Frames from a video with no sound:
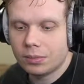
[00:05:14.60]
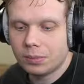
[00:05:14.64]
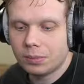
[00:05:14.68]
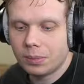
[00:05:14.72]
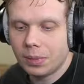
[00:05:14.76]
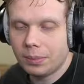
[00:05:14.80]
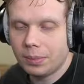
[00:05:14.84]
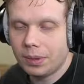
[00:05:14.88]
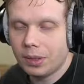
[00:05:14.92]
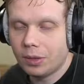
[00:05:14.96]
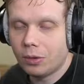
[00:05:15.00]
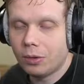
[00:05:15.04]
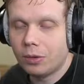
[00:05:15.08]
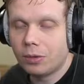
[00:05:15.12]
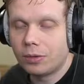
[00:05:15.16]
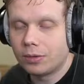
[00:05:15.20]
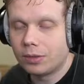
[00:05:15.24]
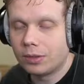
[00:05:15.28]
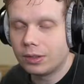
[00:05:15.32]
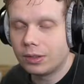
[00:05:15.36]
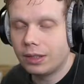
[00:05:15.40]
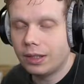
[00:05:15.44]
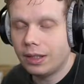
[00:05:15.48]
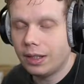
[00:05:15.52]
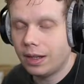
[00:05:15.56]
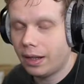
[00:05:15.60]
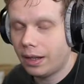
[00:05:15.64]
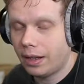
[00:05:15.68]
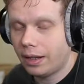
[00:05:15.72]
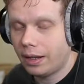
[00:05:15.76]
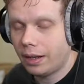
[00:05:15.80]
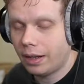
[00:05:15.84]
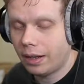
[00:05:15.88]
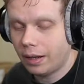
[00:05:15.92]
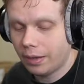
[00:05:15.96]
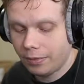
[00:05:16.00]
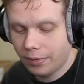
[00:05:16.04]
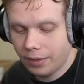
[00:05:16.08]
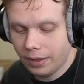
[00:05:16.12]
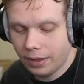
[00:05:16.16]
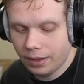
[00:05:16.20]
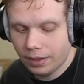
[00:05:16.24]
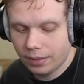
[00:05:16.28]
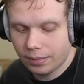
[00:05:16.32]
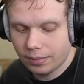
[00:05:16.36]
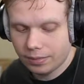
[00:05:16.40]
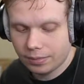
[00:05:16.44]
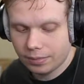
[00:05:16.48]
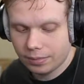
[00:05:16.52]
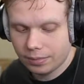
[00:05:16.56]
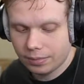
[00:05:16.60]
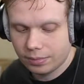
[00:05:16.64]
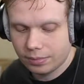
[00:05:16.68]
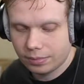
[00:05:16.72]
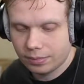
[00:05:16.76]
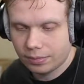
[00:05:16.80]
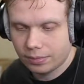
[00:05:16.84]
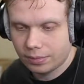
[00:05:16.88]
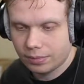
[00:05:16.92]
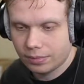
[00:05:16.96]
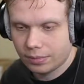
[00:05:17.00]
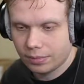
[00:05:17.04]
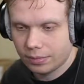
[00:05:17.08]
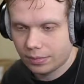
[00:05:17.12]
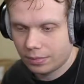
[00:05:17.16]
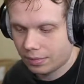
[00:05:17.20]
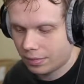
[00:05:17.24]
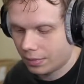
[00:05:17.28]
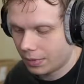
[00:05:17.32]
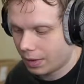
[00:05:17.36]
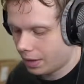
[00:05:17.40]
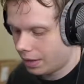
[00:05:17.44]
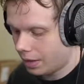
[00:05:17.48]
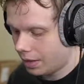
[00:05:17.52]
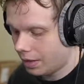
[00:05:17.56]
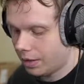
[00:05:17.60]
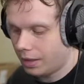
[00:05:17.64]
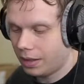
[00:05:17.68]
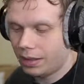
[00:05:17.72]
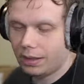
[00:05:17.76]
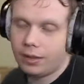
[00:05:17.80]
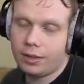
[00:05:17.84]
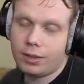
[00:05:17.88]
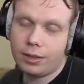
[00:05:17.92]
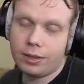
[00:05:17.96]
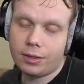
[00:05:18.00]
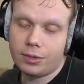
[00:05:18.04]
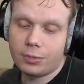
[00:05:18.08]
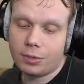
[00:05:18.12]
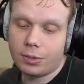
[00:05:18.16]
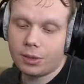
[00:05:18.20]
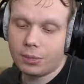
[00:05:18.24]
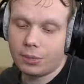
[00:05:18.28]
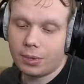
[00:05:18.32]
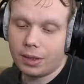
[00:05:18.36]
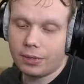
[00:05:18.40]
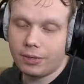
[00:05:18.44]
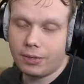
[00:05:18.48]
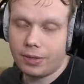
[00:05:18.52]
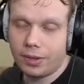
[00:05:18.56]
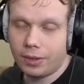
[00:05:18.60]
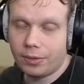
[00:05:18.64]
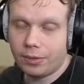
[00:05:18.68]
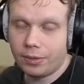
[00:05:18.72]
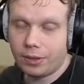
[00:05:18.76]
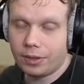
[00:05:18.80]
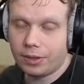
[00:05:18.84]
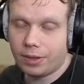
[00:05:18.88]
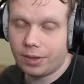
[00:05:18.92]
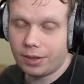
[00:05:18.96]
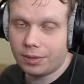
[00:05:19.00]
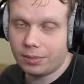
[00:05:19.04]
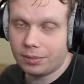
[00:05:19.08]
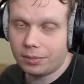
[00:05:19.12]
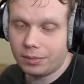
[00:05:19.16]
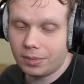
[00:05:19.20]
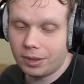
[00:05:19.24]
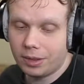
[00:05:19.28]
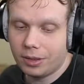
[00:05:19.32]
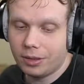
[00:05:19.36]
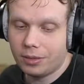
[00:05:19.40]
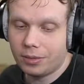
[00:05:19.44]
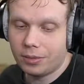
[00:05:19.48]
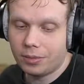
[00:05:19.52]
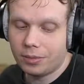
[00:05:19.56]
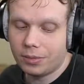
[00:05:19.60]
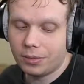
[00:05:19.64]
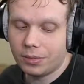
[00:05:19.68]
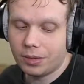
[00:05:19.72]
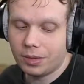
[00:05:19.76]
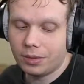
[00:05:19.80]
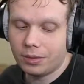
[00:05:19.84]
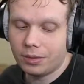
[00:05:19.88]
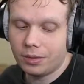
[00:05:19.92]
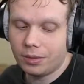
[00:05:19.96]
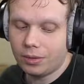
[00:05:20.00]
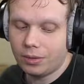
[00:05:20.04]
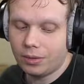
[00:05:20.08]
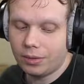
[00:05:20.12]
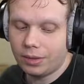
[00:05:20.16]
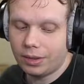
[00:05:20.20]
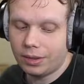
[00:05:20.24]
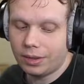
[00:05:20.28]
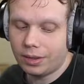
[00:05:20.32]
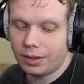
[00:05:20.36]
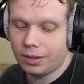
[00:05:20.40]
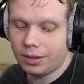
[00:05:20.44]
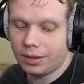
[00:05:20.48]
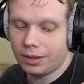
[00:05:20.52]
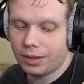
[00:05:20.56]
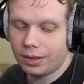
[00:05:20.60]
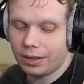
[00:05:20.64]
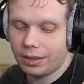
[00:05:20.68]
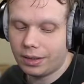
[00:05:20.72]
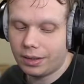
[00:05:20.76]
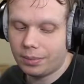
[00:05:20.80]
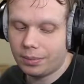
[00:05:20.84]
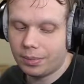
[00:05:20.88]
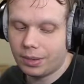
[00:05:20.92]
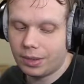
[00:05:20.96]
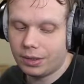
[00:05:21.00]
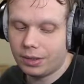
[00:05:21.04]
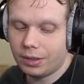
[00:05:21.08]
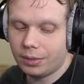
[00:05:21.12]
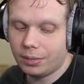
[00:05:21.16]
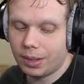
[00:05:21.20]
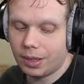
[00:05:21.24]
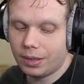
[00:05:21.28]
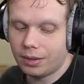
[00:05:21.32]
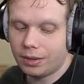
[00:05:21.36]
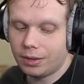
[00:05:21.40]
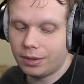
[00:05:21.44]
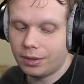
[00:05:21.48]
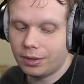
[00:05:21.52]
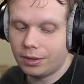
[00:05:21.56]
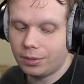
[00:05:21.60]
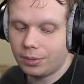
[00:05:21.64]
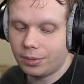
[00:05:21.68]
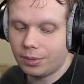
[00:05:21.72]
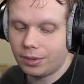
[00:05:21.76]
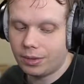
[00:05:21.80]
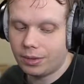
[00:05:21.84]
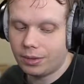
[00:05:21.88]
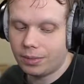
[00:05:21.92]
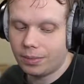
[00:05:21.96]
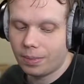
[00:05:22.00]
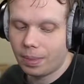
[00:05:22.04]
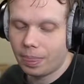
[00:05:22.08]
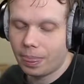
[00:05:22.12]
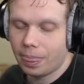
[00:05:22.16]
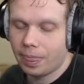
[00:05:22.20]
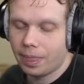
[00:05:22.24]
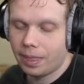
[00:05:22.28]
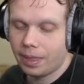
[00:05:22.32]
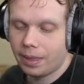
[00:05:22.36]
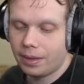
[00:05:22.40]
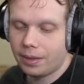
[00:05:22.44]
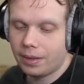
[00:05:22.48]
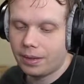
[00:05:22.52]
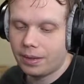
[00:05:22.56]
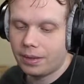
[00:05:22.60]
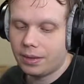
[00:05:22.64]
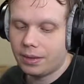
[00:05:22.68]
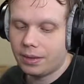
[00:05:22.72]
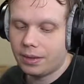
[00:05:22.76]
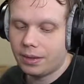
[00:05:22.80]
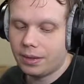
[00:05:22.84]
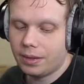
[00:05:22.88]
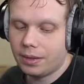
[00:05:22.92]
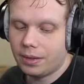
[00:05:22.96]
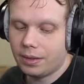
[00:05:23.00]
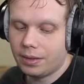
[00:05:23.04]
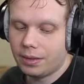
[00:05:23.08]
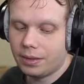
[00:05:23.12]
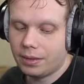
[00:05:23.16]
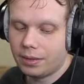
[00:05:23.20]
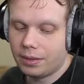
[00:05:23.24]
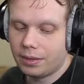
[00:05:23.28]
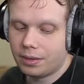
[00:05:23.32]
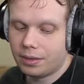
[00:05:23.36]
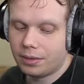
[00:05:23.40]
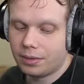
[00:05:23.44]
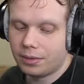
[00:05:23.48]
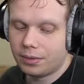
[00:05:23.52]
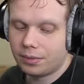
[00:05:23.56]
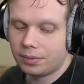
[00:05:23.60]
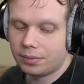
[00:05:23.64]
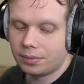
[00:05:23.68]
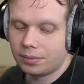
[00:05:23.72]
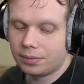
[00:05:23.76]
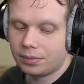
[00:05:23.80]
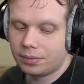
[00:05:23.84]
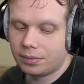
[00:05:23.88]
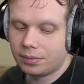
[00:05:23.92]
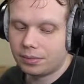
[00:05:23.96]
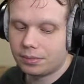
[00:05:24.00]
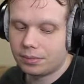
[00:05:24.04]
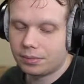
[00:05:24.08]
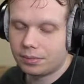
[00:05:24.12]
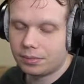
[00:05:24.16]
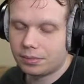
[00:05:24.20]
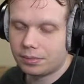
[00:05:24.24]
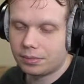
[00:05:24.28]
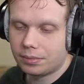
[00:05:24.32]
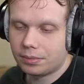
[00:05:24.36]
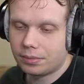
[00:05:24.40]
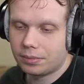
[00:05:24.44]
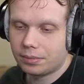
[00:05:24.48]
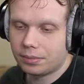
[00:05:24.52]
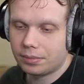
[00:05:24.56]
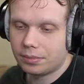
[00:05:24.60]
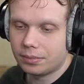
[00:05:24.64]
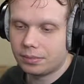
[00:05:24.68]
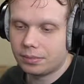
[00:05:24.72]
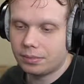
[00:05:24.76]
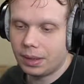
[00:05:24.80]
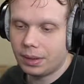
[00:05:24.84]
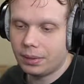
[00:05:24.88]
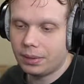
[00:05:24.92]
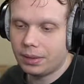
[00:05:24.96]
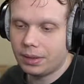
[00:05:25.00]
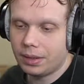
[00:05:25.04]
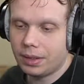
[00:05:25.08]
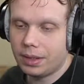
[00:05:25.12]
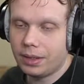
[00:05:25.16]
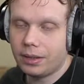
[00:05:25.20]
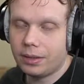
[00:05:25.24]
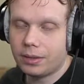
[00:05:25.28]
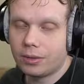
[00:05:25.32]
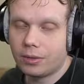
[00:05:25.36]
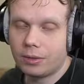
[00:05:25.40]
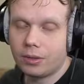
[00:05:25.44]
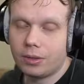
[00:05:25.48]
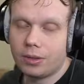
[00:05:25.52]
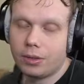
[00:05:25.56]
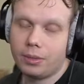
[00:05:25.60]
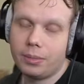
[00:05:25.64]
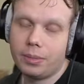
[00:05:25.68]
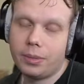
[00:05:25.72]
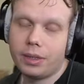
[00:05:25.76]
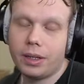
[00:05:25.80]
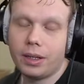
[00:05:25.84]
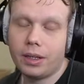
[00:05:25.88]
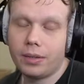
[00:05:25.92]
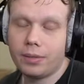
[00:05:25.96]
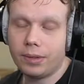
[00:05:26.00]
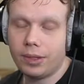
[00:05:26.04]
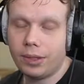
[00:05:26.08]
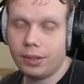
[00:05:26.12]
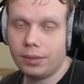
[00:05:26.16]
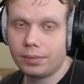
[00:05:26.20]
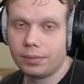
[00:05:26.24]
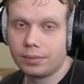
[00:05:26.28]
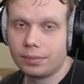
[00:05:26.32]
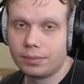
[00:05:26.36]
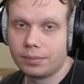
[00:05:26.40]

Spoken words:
maybe overly heavy. Again, this is one of my favorites. The only thing that I can bitch about this one is maybe the keys are a little bit heavy.